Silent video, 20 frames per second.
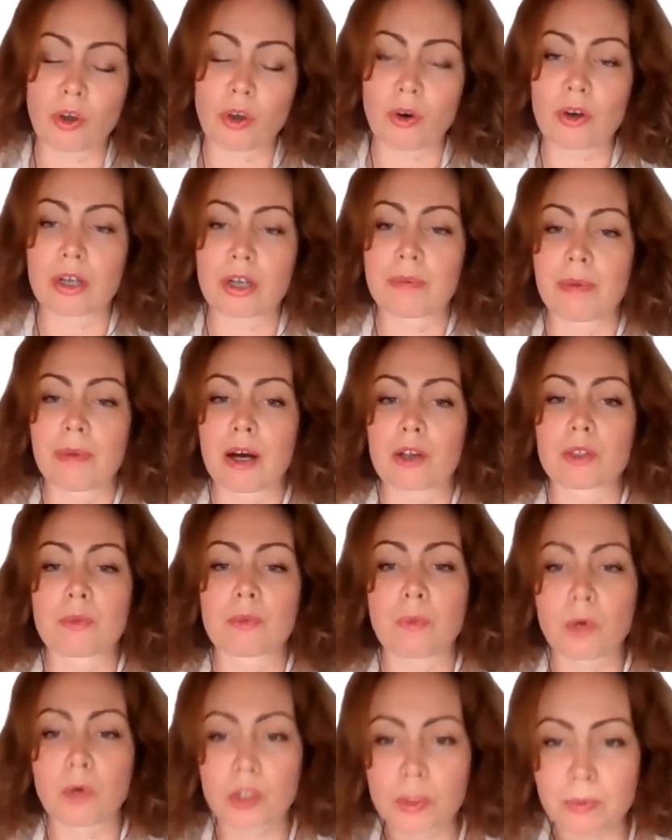talk
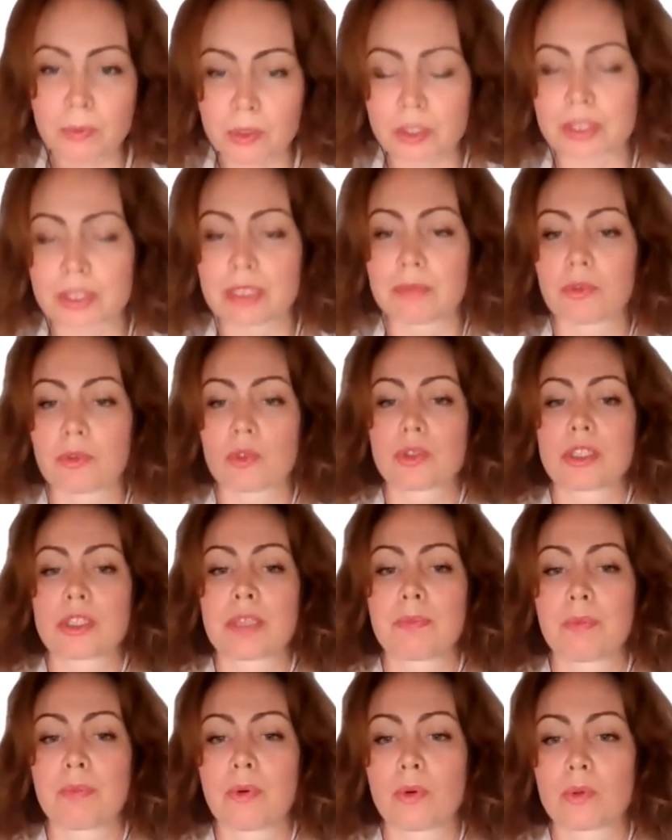about what was the
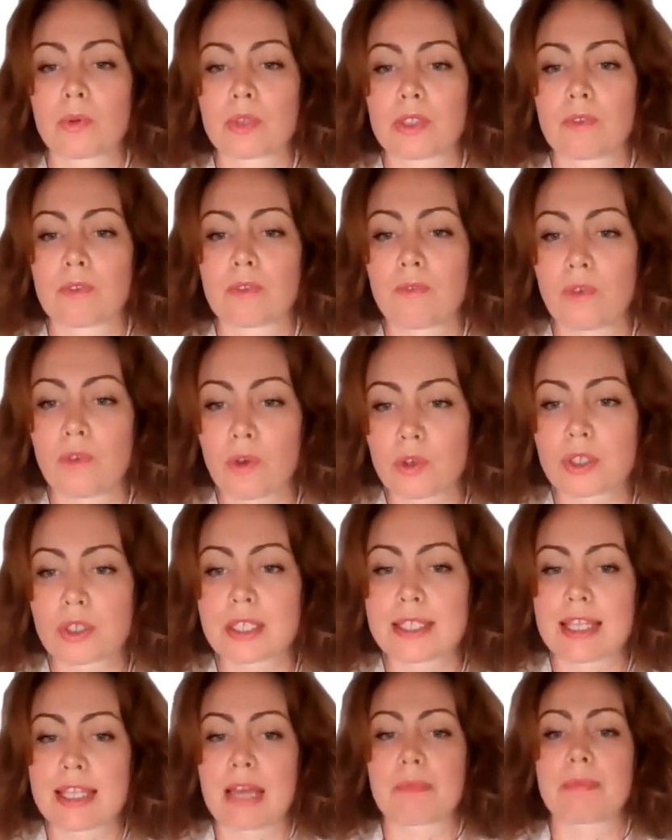most important
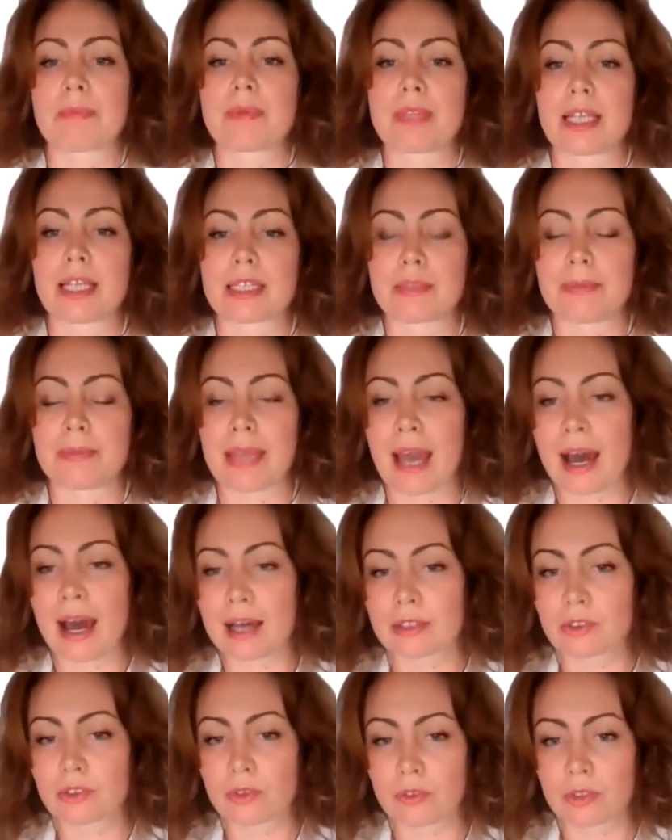first step that we
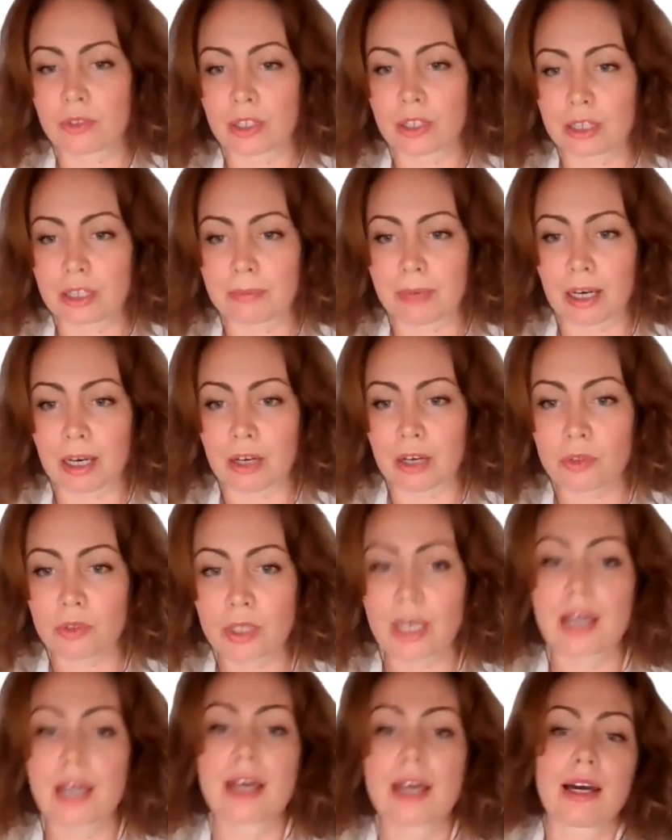had to think
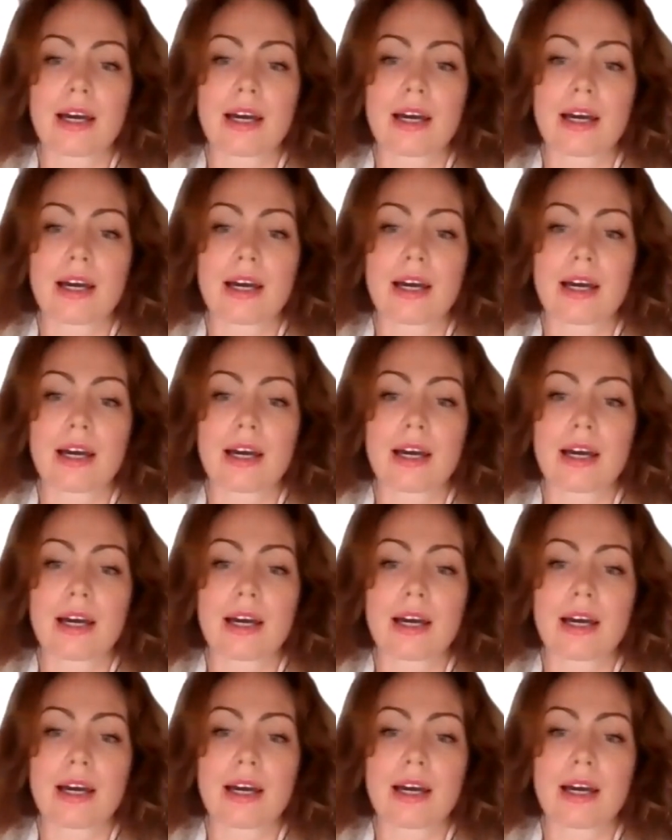about